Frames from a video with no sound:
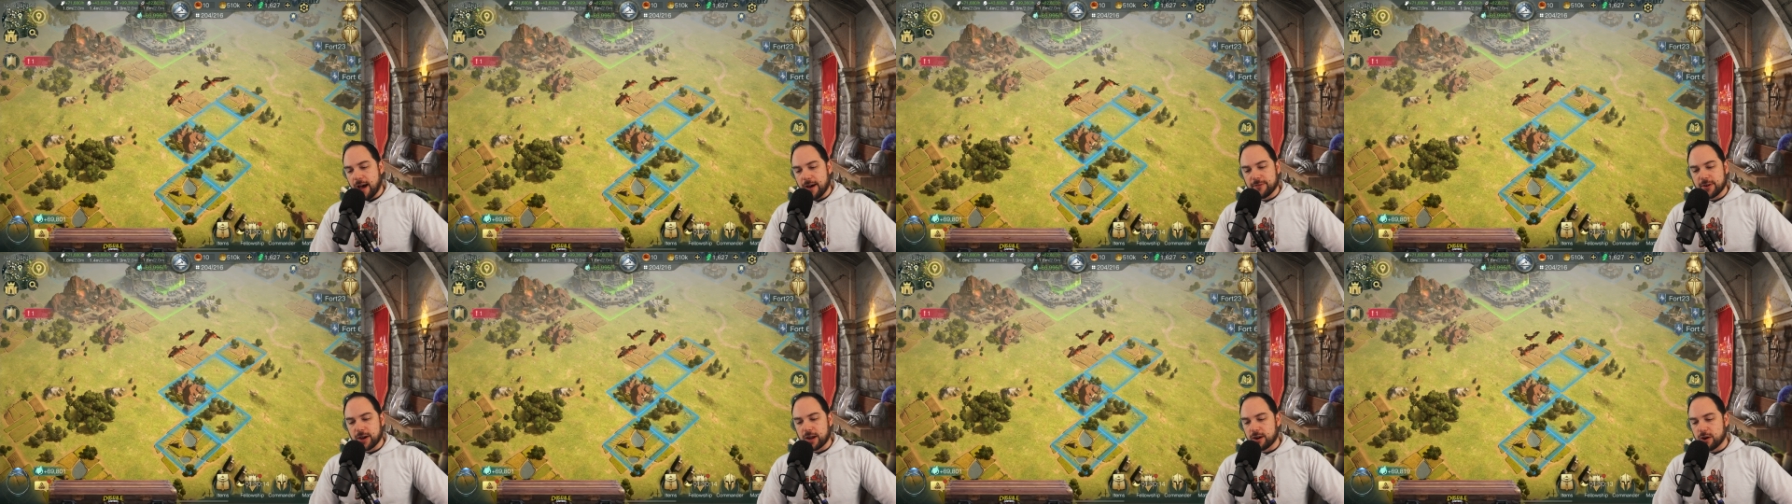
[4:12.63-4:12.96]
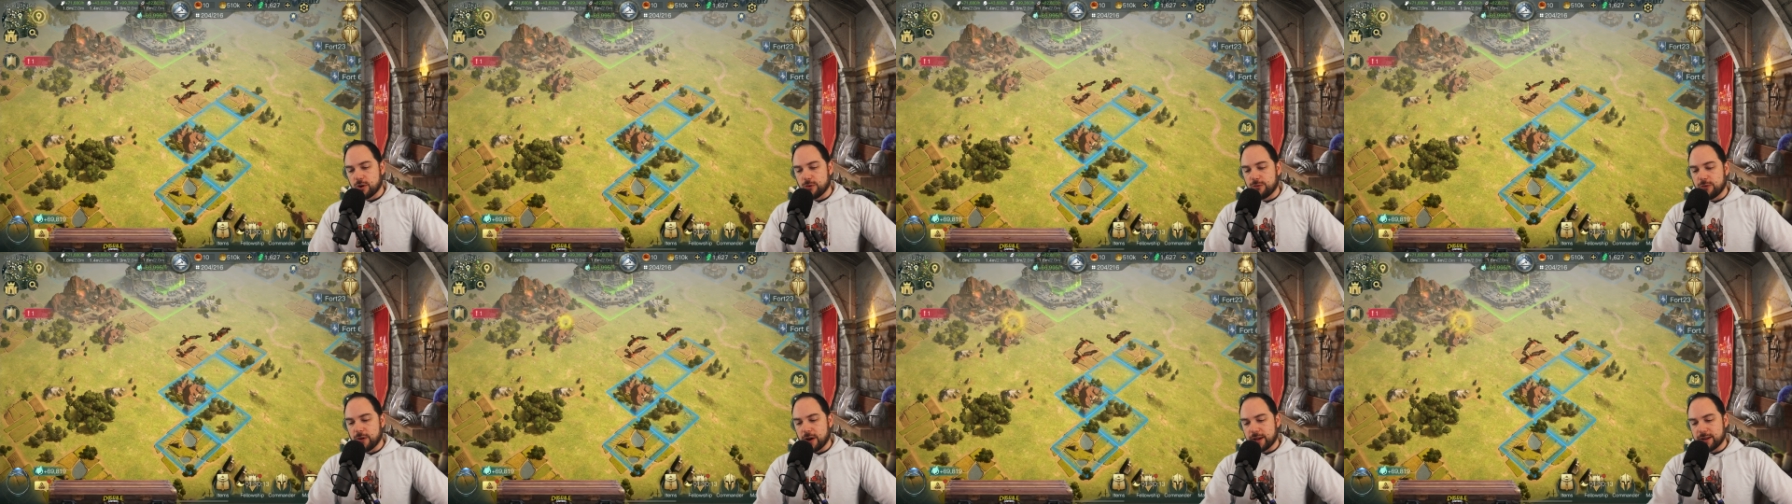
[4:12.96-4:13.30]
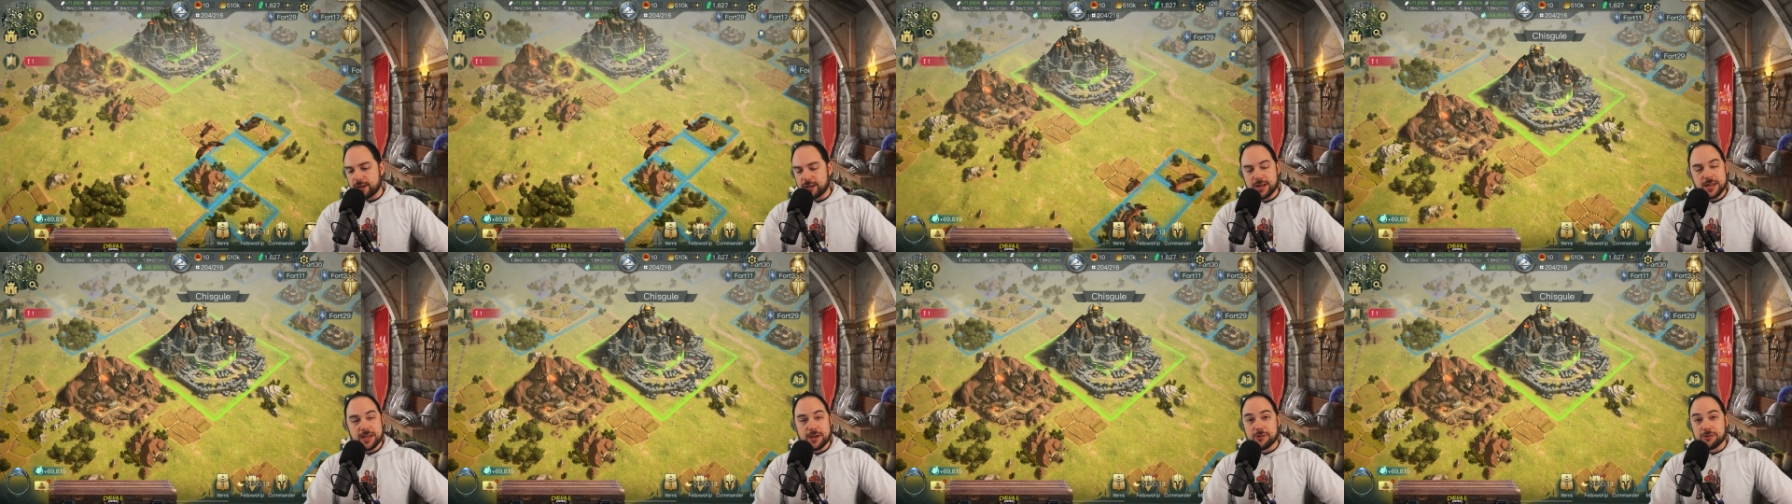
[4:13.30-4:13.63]
I've got to go find
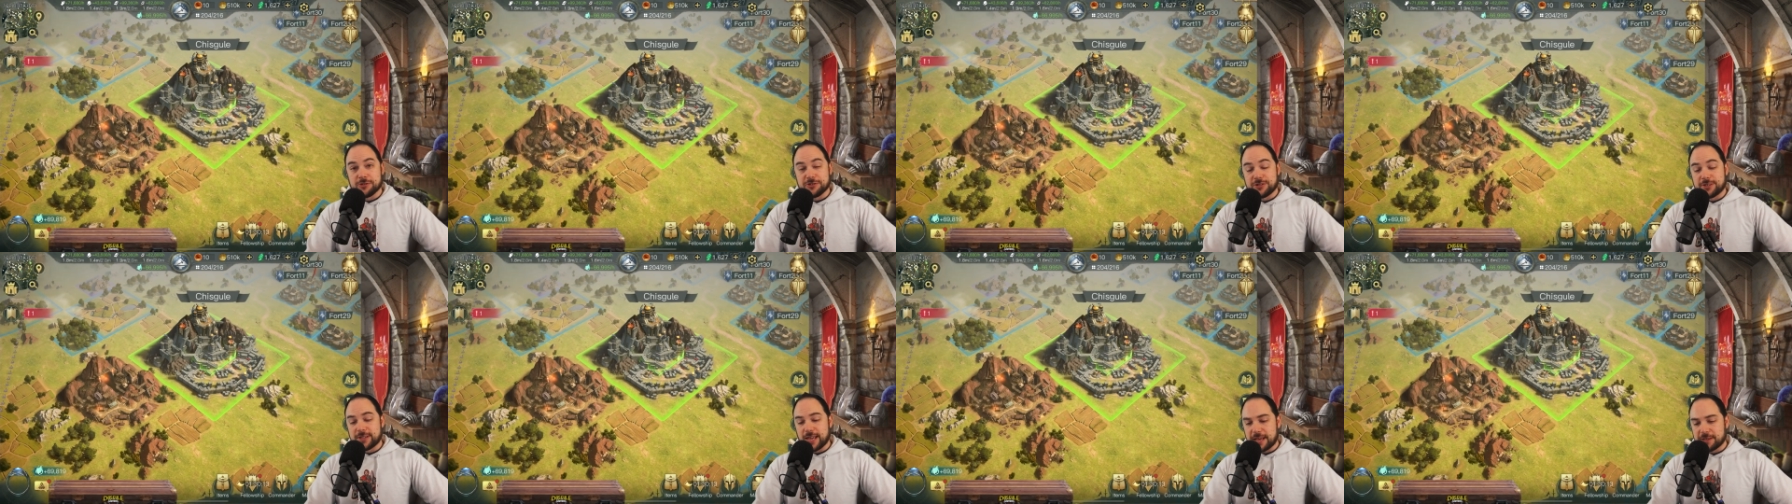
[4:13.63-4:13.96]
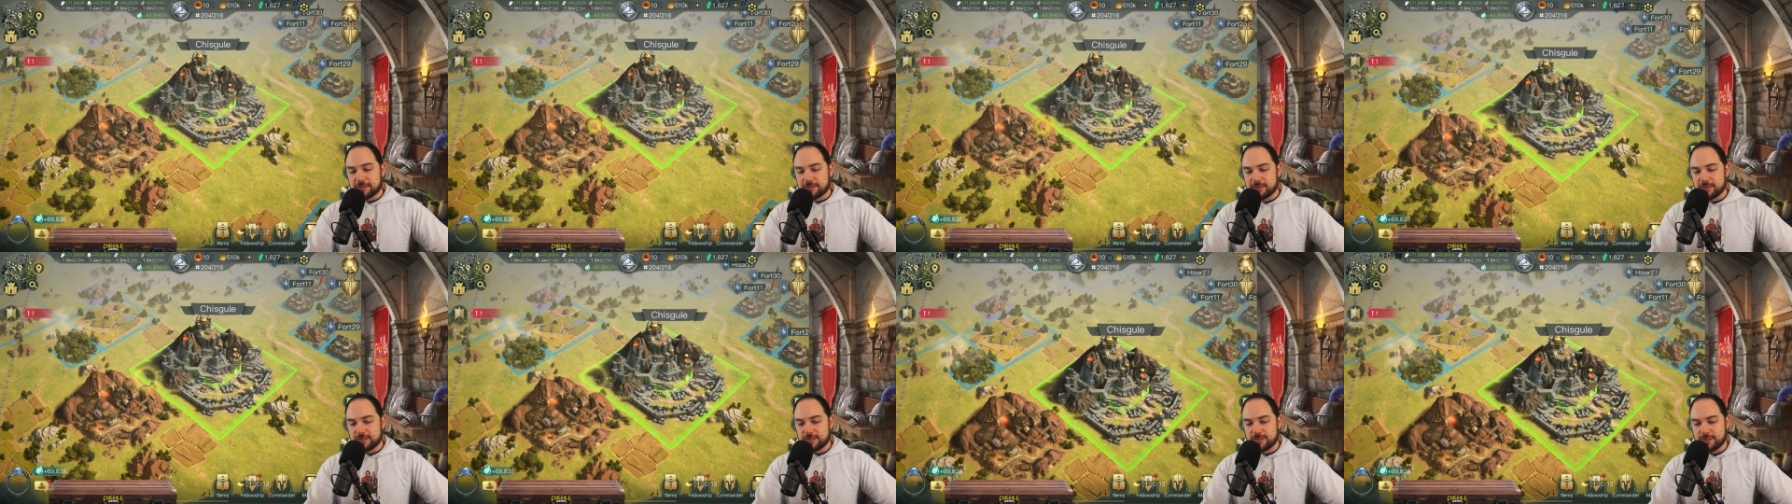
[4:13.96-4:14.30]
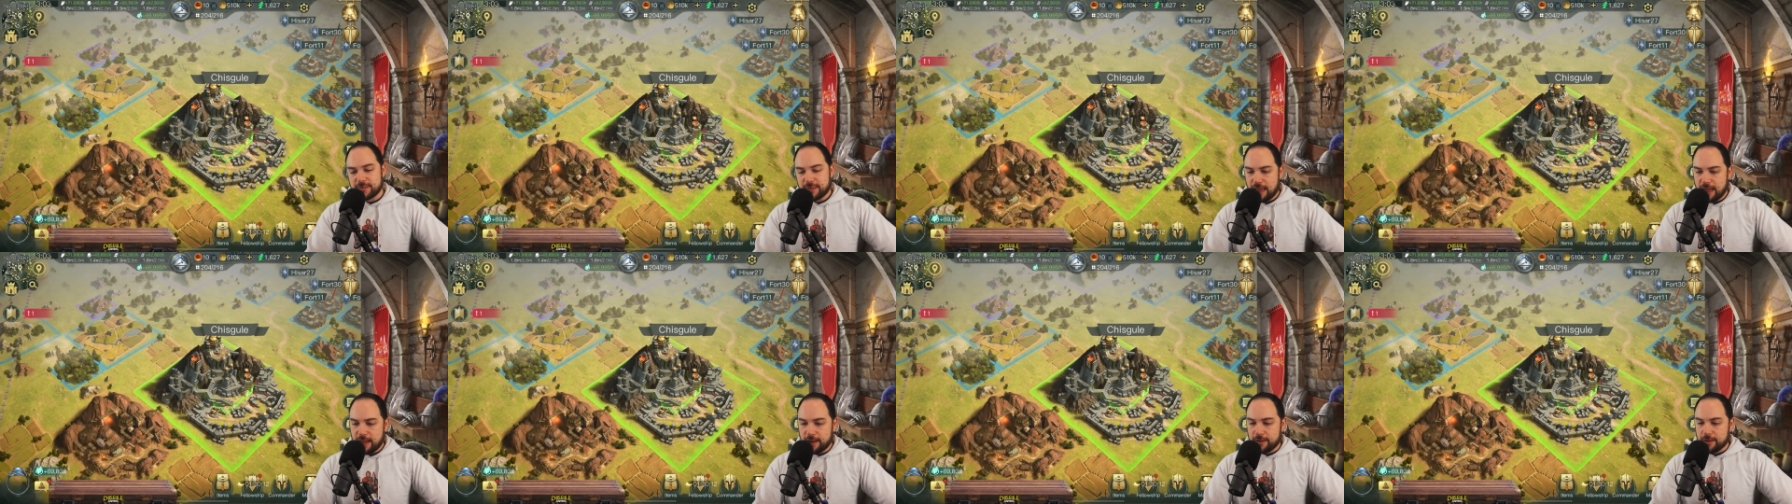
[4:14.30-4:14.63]
an Eagles nest to
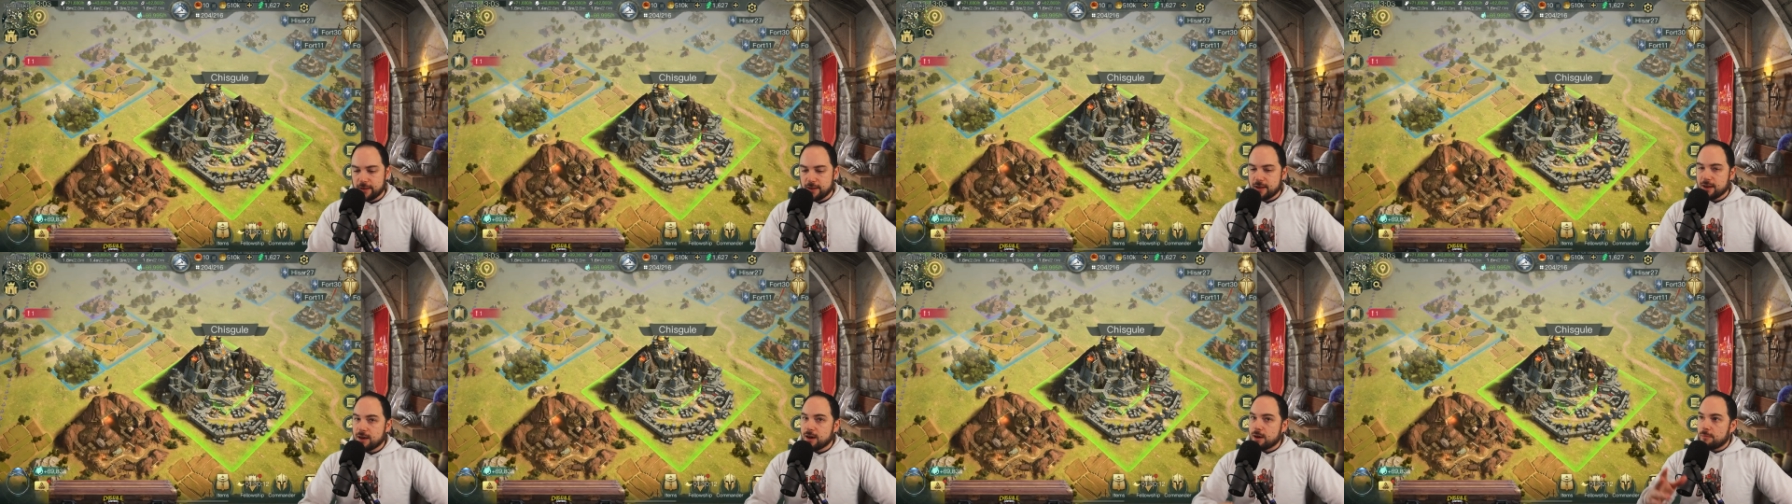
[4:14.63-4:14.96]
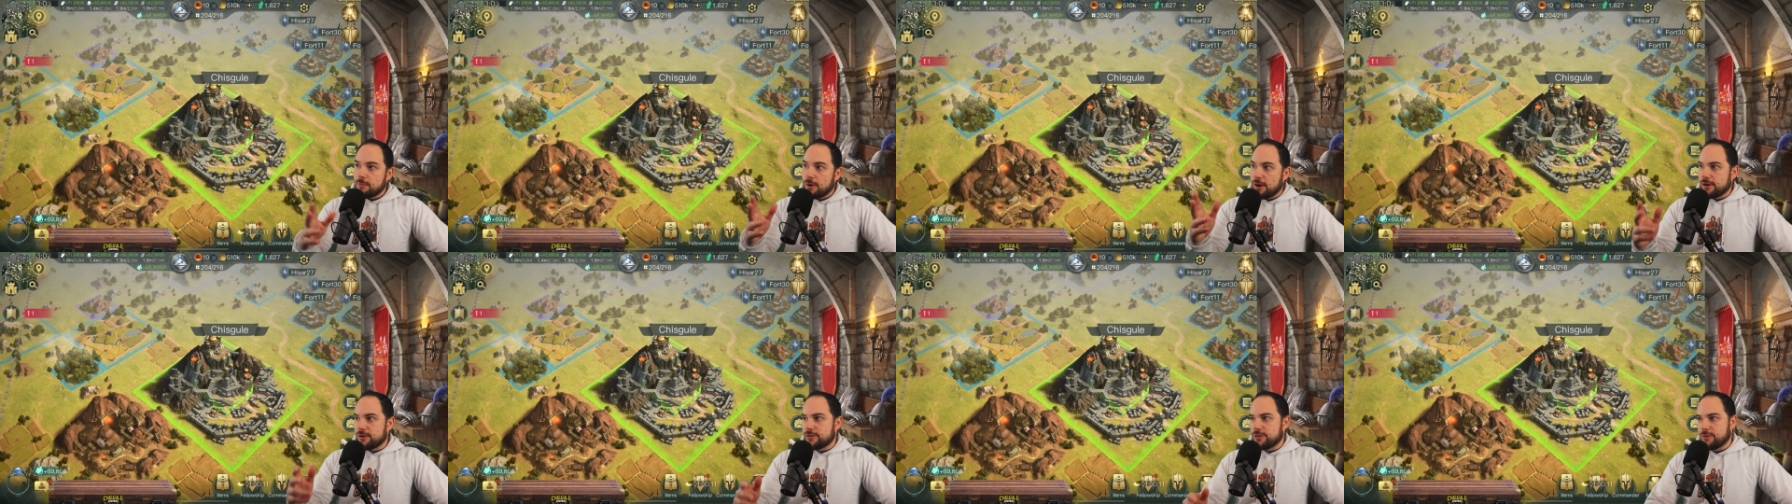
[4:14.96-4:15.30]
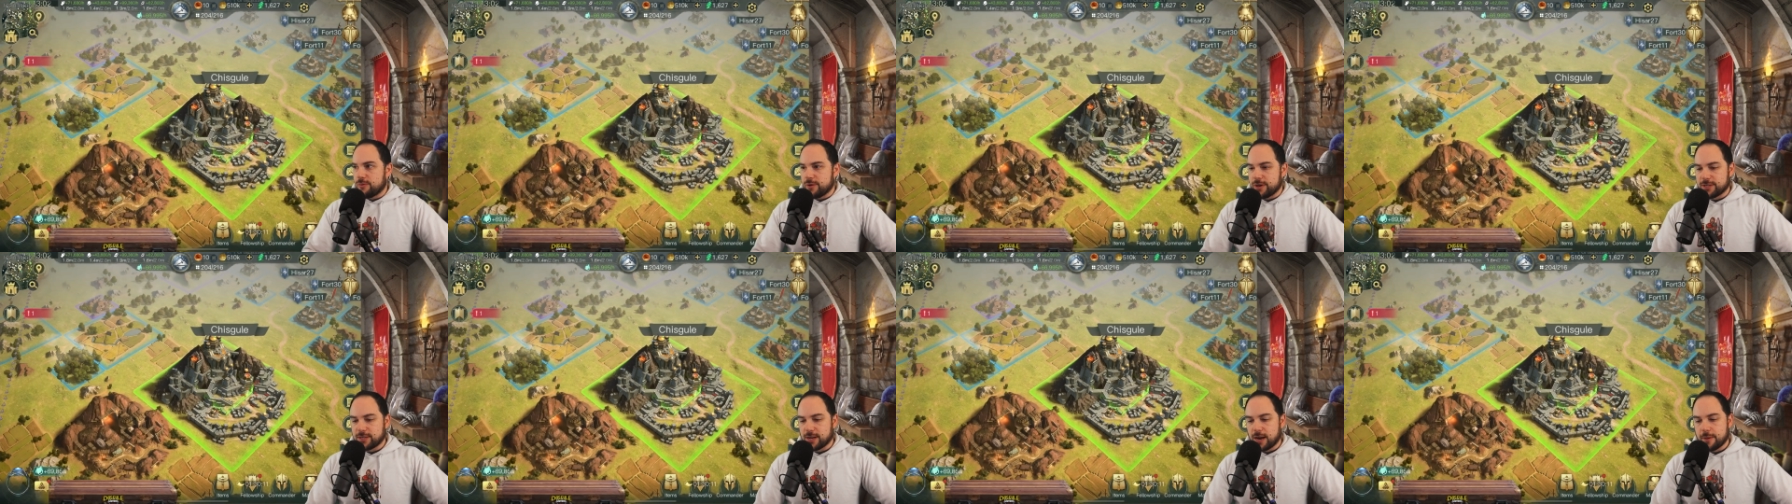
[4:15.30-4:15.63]
take. Part of the
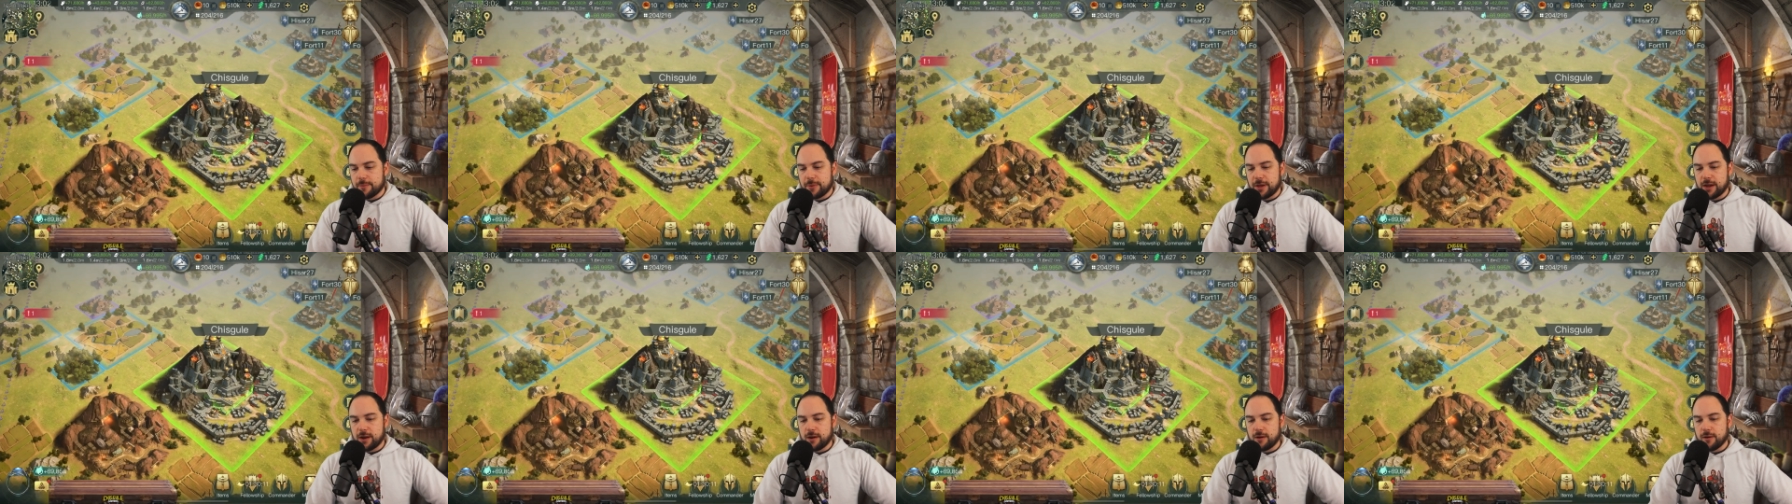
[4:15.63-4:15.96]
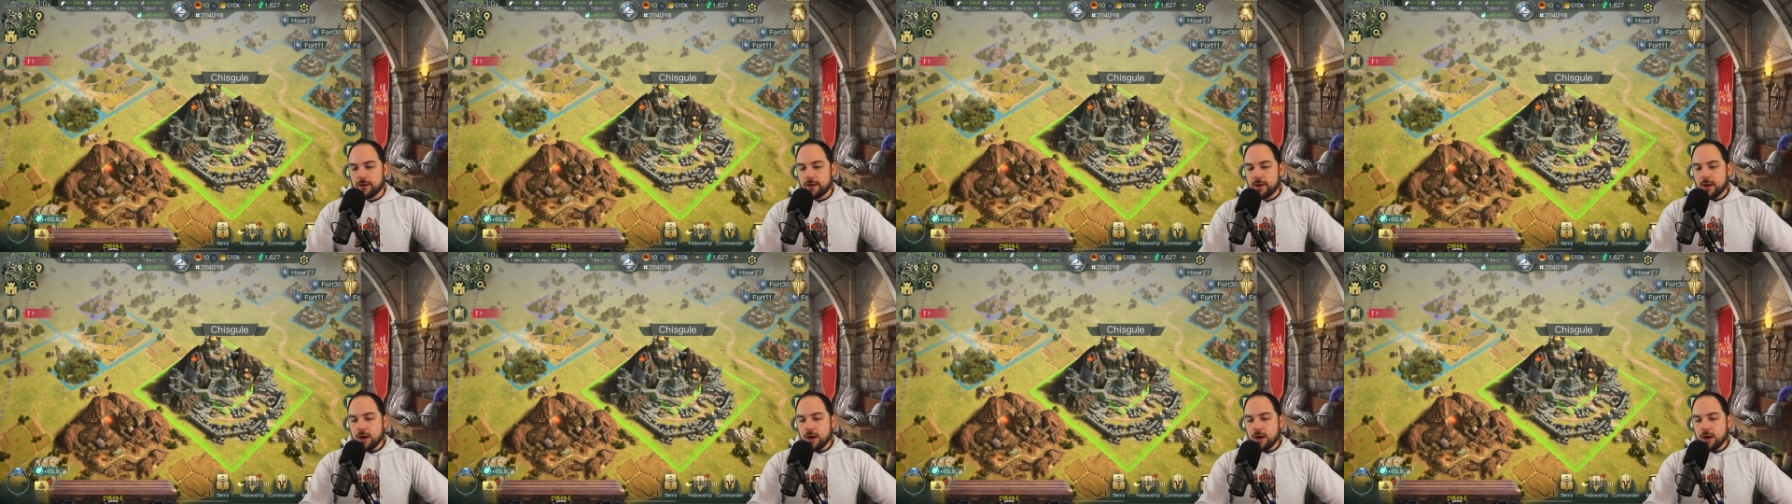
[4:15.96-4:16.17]
reason I'm here.